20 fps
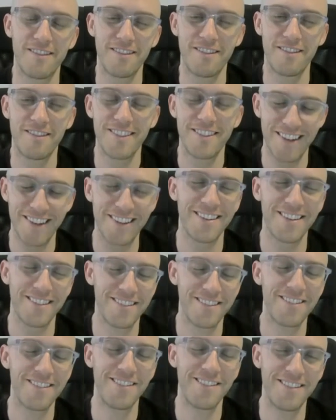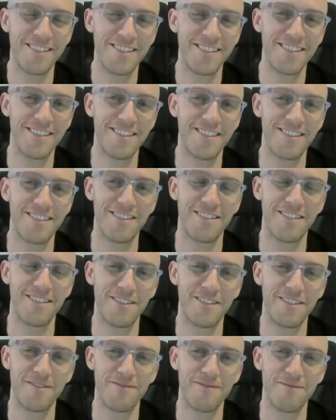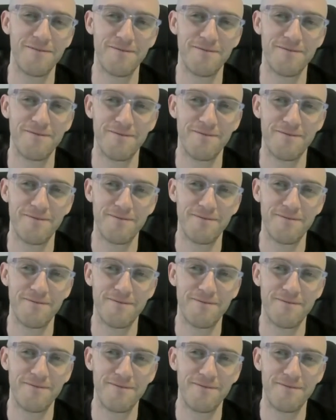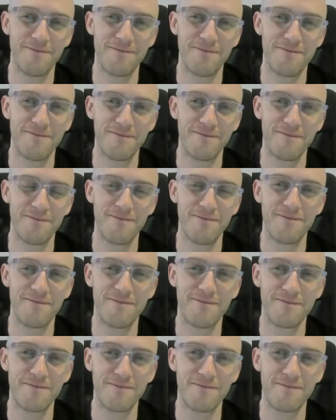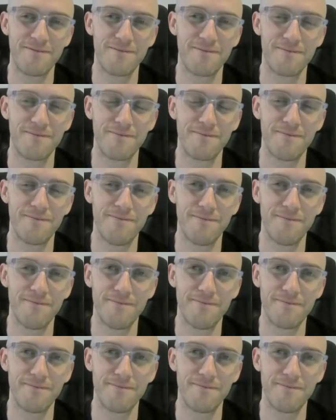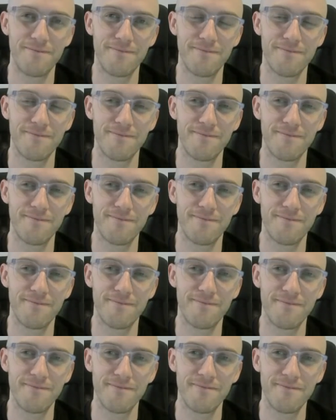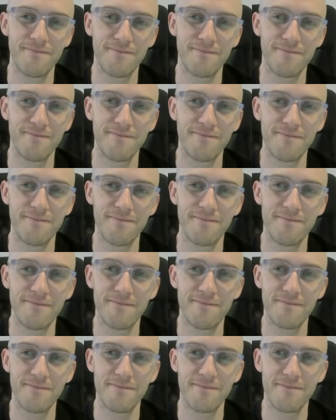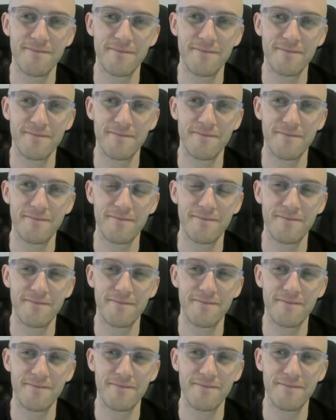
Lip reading: (silent)